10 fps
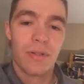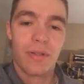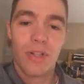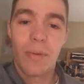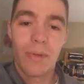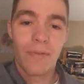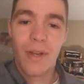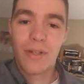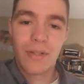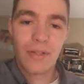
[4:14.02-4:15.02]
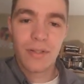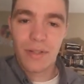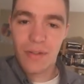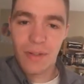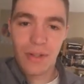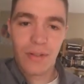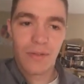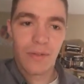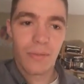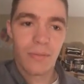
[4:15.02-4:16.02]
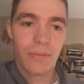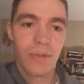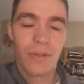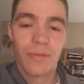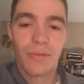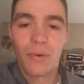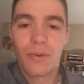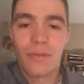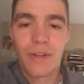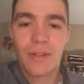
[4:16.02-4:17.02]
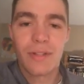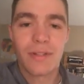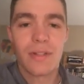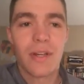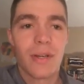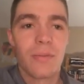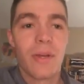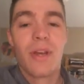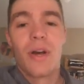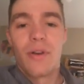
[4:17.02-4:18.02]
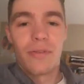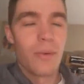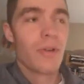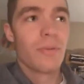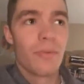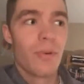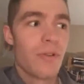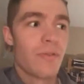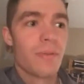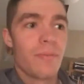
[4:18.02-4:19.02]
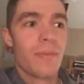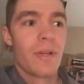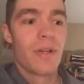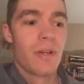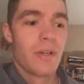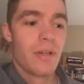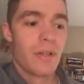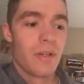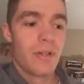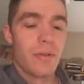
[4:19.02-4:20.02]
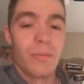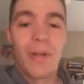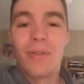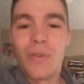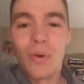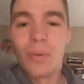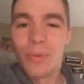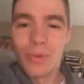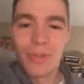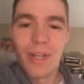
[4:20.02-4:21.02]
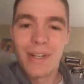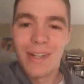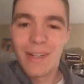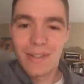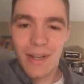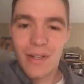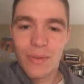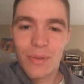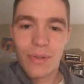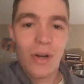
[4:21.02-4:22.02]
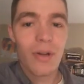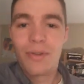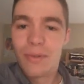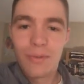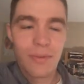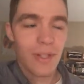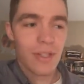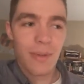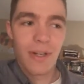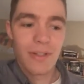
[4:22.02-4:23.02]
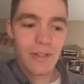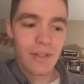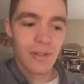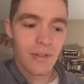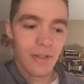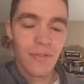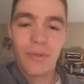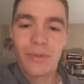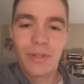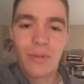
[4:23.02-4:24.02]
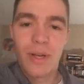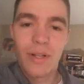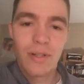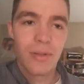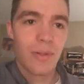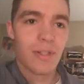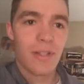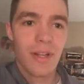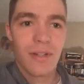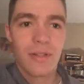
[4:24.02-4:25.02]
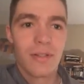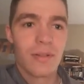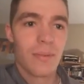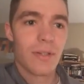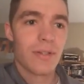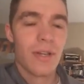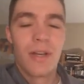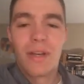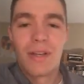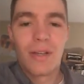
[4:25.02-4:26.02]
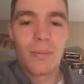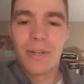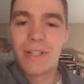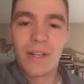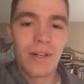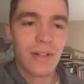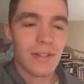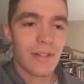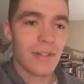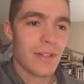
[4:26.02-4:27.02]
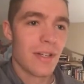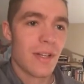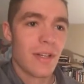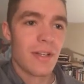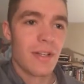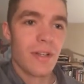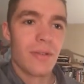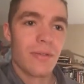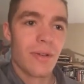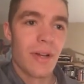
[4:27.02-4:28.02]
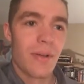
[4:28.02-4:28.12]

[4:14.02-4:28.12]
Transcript: job conventions and everything from, you know, 4 or 5 days at a time, away from home, away from, you know, my normal day-to-day schedule, all new experiences and difficult situations, presentations, big company dinners, and, you know,